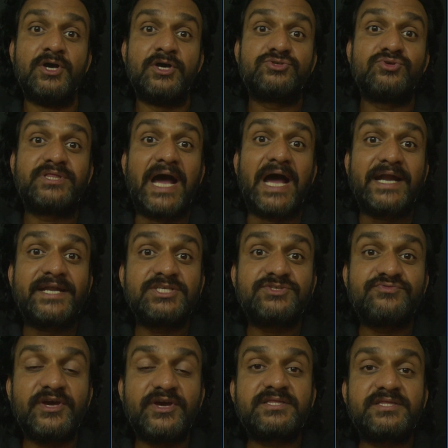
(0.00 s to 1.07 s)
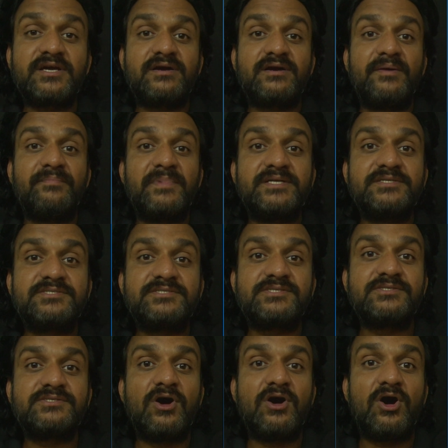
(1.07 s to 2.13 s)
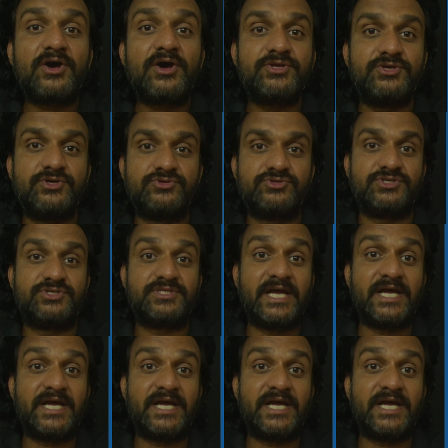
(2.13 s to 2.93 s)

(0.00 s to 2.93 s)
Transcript: So that is where the comments are used.